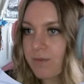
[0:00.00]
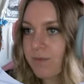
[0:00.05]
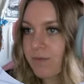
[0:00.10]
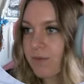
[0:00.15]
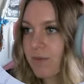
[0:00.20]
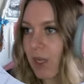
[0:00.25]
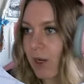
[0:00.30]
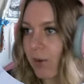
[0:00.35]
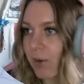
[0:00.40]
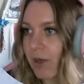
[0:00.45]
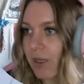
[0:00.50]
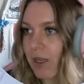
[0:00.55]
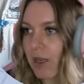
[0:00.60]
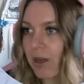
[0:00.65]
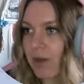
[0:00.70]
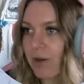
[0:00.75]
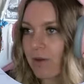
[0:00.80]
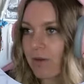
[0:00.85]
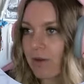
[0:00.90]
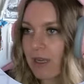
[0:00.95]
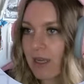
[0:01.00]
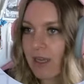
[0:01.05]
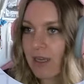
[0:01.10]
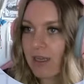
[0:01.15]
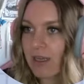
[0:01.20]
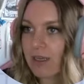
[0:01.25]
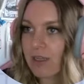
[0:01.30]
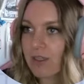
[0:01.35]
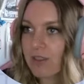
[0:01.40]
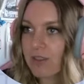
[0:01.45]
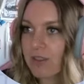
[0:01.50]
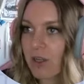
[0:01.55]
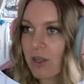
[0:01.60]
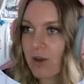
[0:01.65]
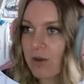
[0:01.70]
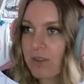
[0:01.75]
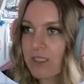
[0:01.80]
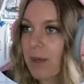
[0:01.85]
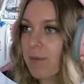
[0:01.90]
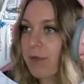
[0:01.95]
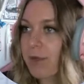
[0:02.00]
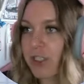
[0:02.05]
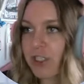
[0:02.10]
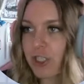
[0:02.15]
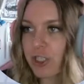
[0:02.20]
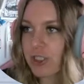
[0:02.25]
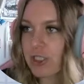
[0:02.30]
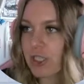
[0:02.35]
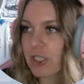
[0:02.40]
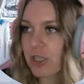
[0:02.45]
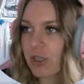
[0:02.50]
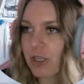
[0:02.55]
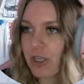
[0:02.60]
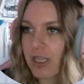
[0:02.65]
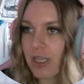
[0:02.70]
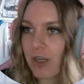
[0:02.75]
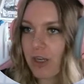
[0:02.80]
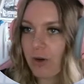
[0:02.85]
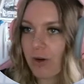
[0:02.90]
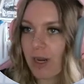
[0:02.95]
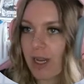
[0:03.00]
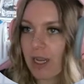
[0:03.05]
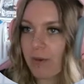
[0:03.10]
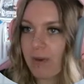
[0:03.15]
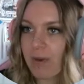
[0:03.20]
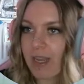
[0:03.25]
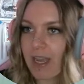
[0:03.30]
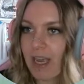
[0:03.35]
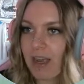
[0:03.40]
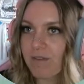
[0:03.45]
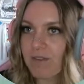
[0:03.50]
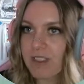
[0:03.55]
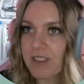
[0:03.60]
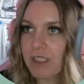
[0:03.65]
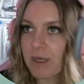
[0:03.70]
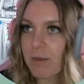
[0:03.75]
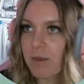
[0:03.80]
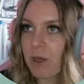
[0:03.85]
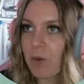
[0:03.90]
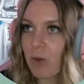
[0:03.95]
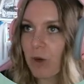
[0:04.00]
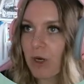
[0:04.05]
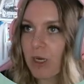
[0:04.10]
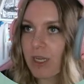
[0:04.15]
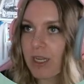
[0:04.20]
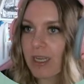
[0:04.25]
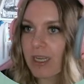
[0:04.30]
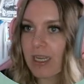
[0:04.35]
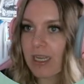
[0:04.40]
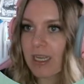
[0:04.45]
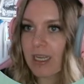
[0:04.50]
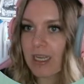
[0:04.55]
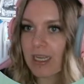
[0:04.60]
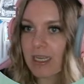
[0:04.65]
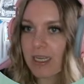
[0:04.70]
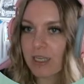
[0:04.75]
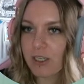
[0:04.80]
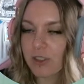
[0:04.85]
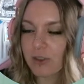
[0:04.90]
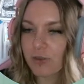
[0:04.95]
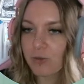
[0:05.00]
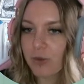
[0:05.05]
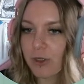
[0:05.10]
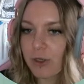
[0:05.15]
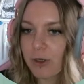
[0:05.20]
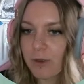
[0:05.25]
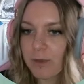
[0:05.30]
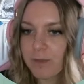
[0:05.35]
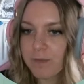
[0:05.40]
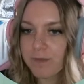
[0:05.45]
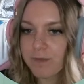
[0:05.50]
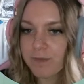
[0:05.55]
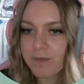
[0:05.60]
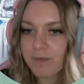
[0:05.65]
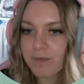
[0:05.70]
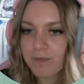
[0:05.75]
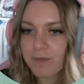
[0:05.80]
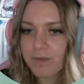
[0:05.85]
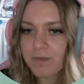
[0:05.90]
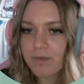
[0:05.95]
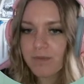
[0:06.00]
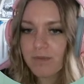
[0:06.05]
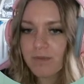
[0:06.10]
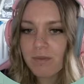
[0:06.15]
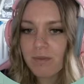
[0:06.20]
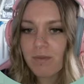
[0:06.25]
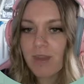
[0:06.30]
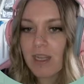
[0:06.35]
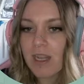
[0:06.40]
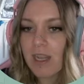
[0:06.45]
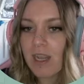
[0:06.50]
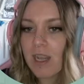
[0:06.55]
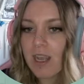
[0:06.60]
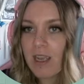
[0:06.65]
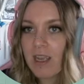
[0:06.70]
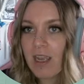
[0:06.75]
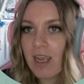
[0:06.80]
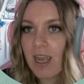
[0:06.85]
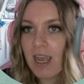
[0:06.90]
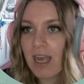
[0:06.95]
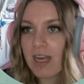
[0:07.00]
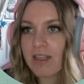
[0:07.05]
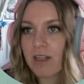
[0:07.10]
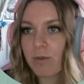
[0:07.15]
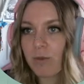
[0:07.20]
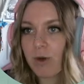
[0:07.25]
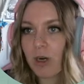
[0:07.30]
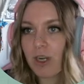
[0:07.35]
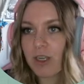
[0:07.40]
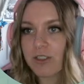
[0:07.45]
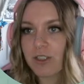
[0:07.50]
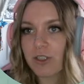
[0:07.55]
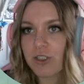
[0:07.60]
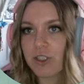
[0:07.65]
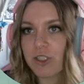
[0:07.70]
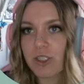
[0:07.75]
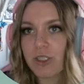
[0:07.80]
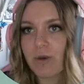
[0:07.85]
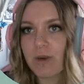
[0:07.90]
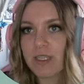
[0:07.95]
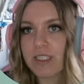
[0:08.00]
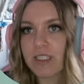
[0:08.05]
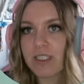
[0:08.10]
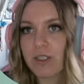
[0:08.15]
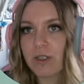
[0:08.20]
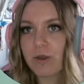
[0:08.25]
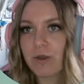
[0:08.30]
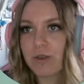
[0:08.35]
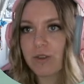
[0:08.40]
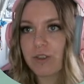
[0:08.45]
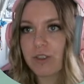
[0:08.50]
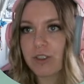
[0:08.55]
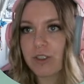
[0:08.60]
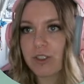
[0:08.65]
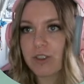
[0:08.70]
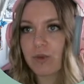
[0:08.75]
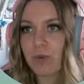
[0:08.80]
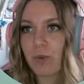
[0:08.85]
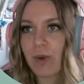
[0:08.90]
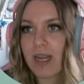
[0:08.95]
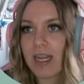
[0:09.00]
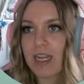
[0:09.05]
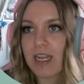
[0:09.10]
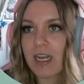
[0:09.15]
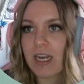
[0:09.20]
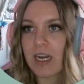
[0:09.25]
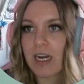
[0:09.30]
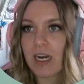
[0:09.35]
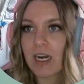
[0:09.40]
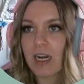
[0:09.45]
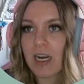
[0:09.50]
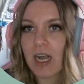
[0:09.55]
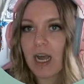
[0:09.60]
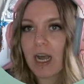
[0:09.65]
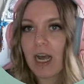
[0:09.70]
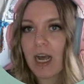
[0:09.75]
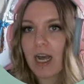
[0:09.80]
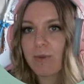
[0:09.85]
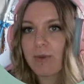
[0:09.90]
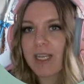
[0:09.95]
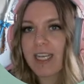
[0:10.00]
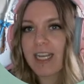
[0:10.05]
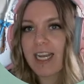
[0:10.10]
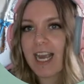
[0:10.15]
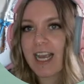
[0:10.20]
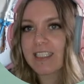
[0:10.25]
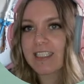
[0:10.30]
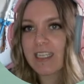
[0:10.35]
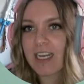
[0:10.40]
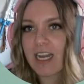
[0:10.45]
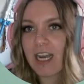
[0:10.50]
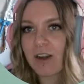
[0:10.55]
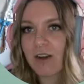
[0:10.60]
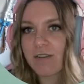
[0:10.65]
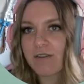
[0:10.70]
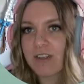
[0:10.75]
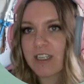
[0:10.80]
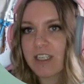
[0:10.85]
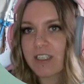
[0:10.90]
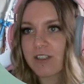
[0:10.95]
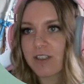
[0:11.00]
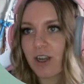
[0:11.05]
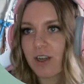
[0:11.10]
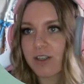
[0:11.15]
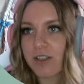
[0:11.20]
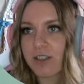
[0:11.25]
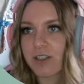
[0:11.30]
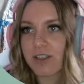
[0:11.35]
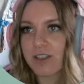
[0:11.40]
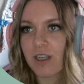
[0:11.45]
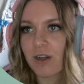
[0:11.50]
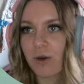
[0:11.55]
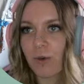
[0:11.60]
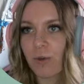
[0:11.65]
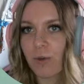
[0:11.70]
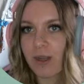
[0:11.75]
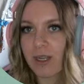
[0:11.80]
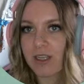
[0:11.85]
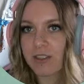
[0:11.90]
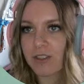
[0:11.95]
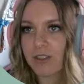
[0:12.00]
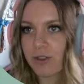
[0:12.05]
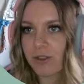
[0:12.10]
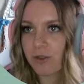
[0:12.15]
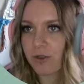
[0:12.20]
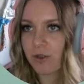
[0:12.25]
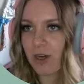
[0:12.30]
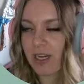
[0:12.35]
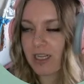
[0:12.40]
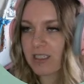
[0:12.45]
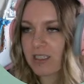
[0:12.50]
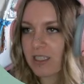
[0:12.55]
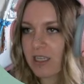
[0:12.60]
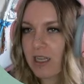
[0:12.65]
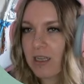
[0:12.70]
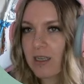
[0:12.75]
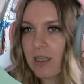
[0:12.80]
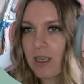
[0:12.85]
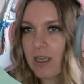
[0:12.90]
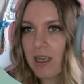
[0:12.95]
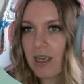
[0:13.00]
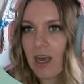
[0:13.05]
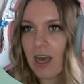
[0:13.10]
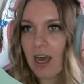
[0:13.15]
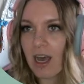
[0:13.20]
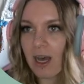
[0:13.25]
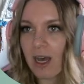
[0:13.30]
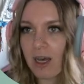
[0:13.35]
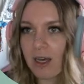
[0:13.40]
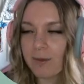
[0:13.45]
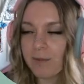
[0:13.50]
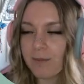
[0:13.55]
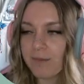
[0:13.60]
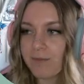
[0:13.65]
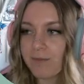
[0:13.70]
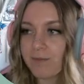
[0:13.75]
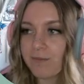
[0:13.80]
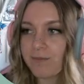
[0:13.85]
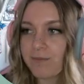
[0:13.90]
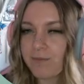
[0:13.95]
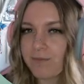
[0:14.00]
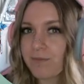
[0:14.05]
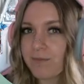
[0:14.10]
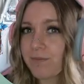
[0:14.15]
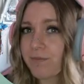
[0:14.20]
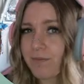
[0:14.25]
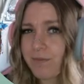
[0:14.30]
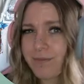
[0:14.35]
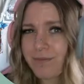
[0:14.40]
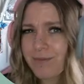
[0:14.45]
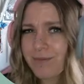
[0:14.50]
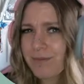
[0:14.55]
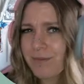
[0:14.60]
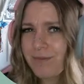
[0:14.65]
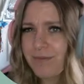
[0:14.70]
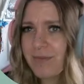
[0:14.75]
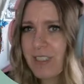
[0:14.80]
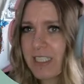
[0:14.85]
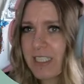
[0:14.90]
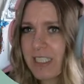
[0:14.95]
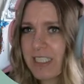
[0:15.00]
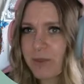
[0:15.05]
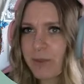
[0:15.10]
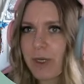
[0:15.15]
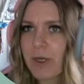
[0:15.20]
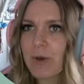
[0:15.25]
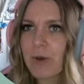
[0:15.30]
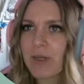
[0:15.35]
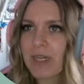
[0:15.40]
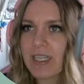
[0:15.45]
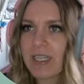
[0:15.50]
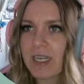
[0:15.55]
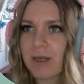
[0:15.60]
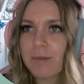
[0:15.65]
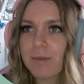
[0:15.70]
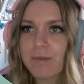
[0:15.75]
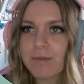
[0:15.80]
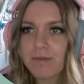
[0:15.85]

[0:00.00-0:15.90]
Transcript: There we go. So temperature's looking great. We have somebody working in each room. And then we're also just going to just wait here. We can exit out of these doctors that are way too crazy because we don't need them.